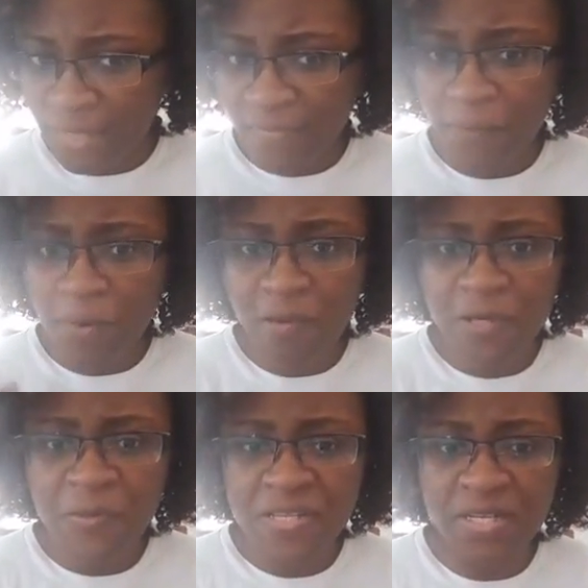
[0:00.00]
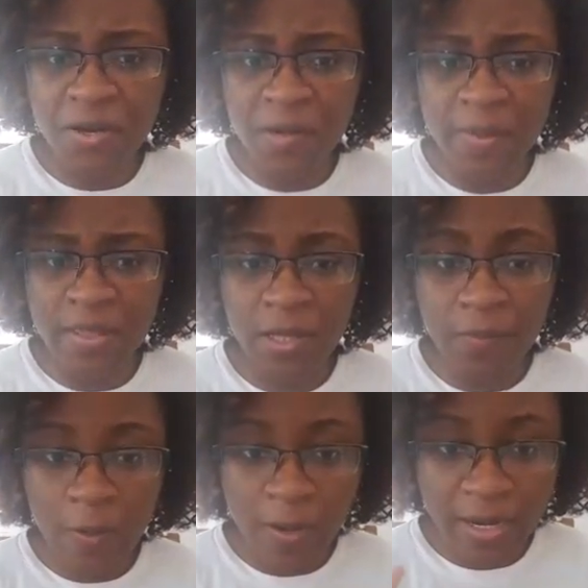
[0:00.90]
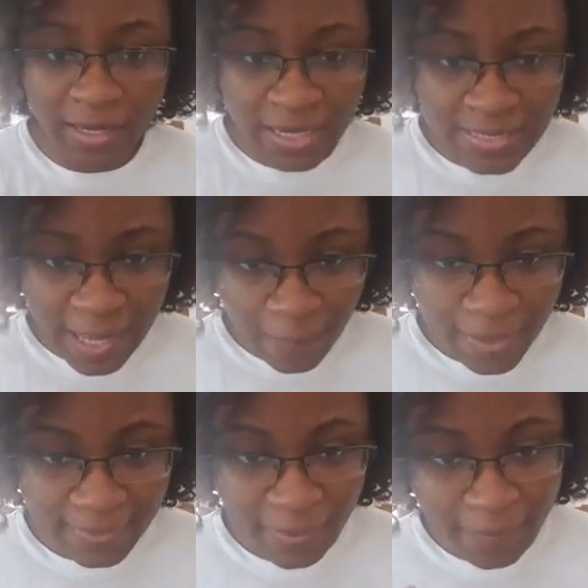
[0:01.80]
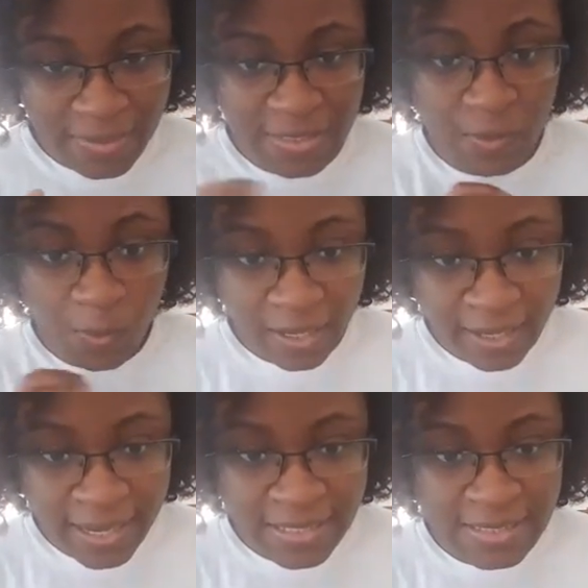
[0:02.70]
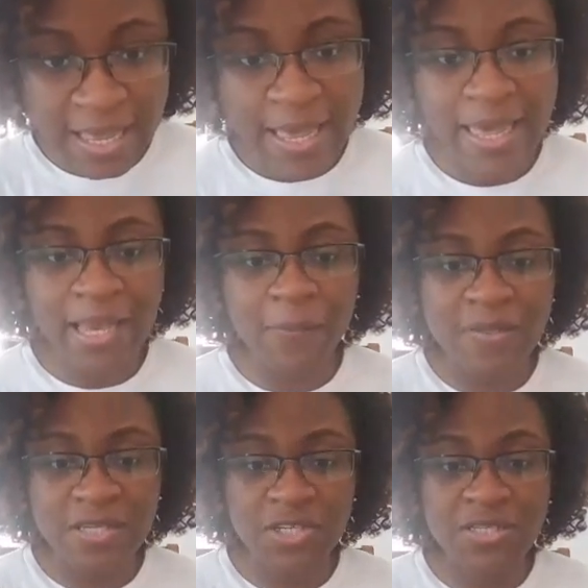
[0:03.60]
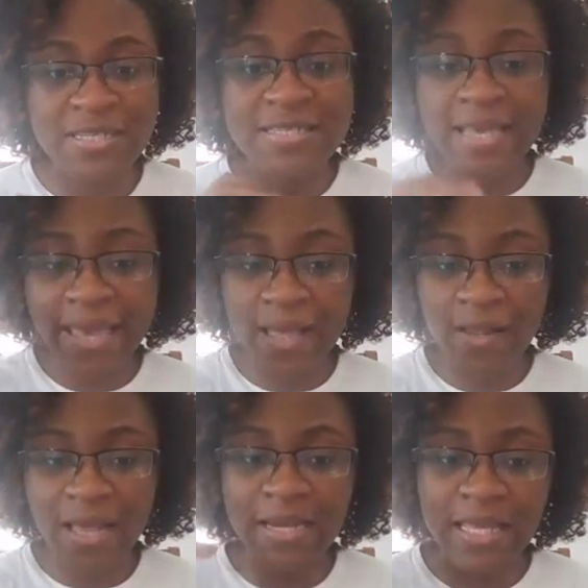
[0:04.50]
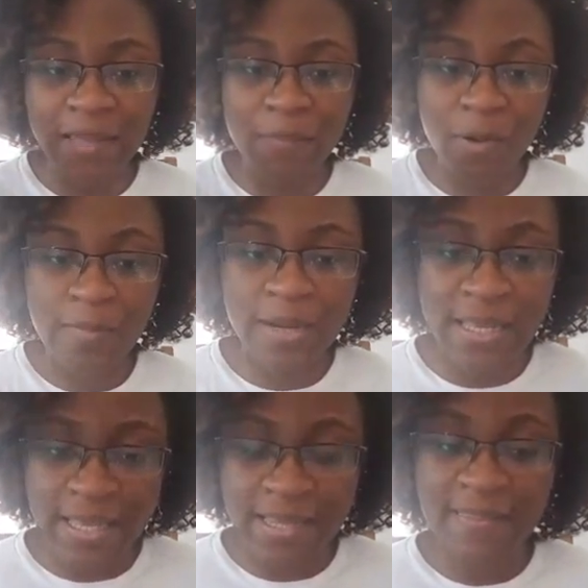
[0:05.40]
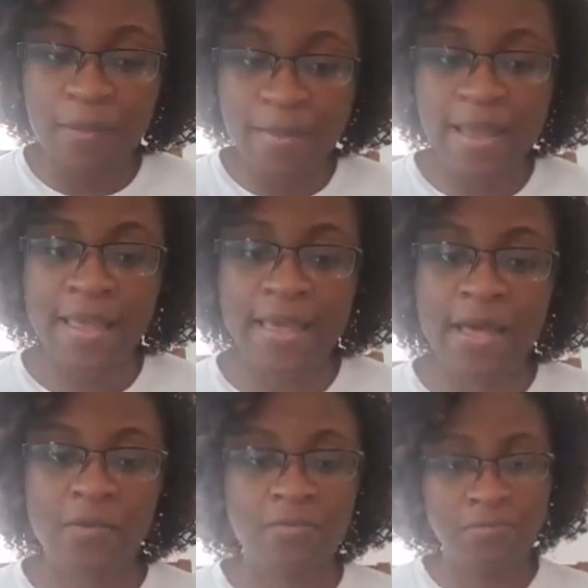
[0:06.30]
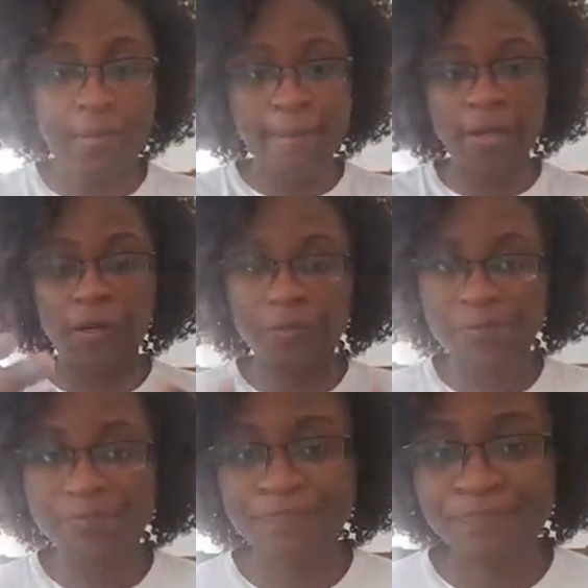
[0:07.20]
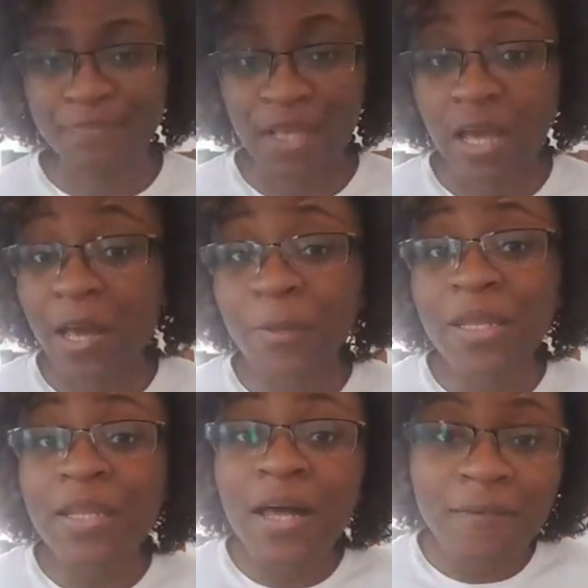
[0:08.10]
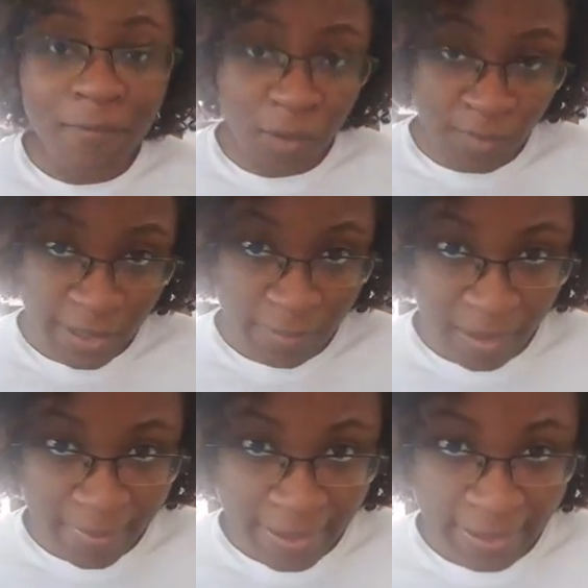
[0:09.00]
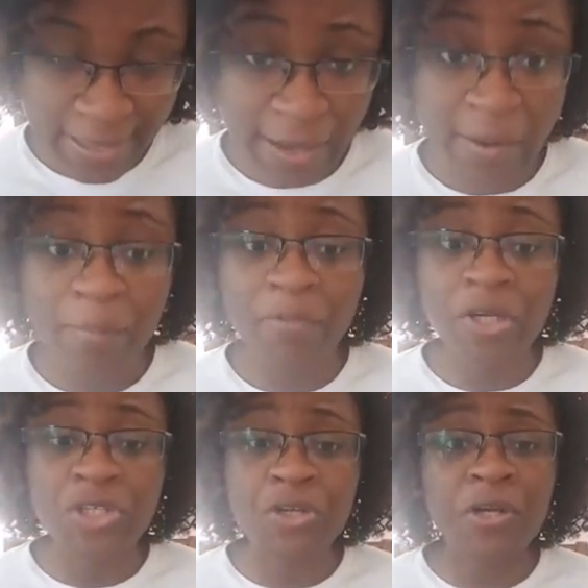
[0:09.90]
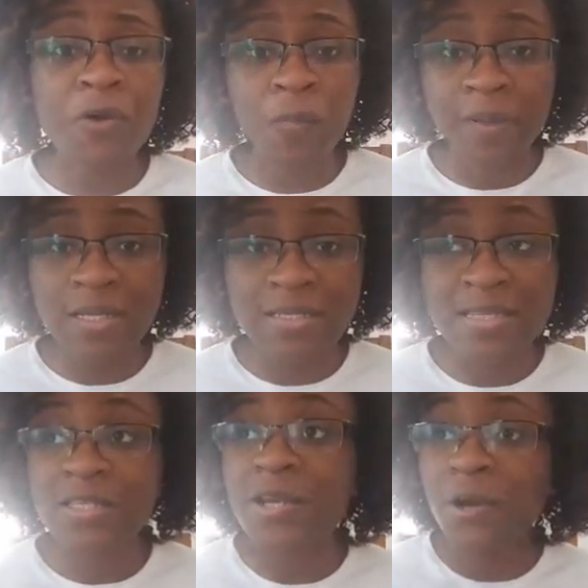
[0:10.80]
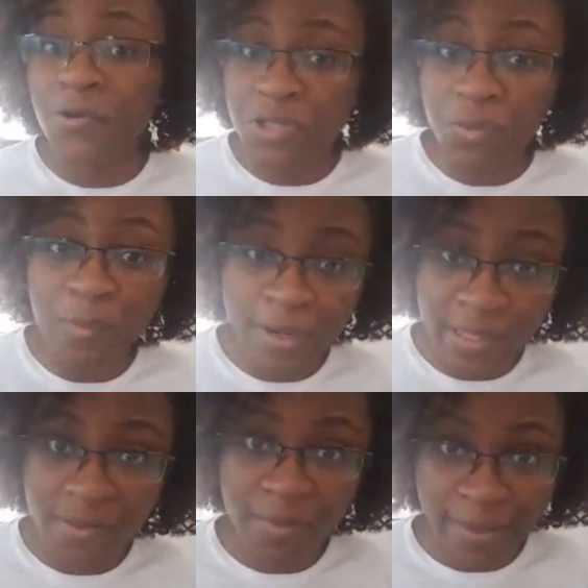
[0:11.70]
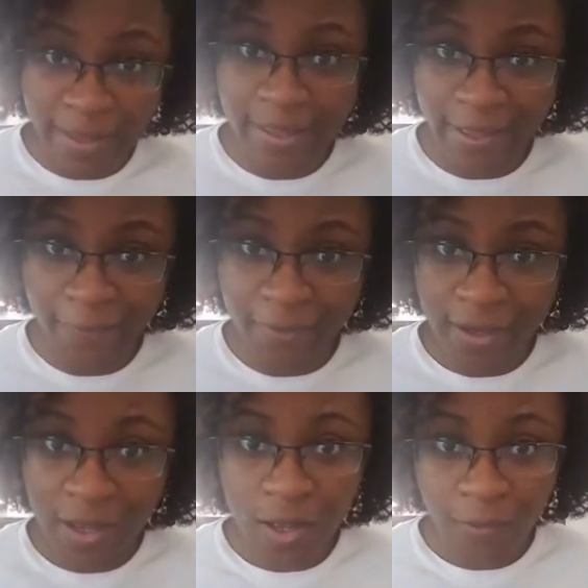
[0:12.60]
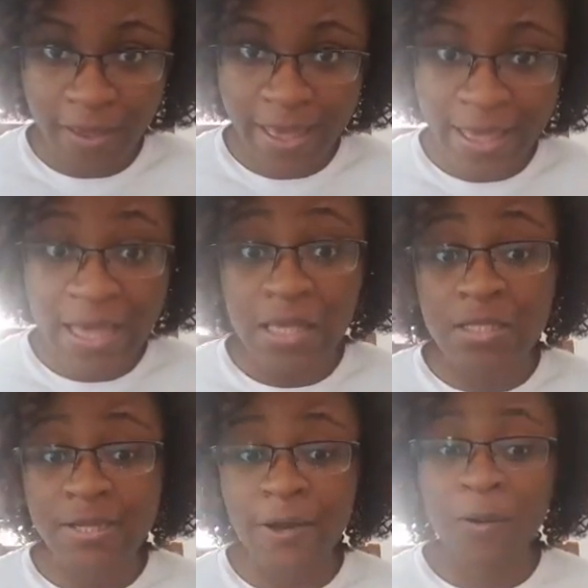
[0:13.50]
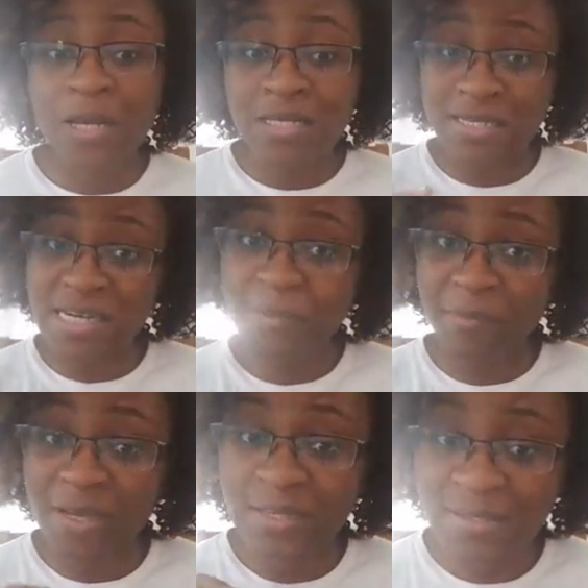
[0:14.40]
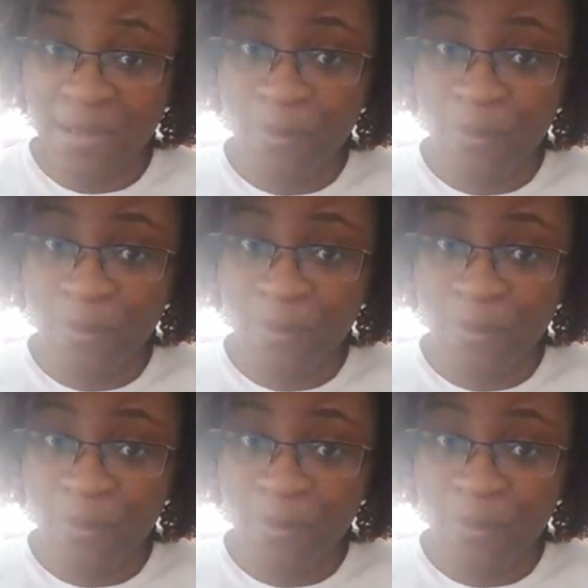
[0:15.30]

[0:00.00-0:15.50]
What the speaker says: the progress points are going to be the component. I'd like to help get their business organized, in position to scale, and keep more money in their bank account. Boom. I would love more money in my bank account. I'm pretty sure nobody says no to more money in their bank account. Okay, so Tina Marie is that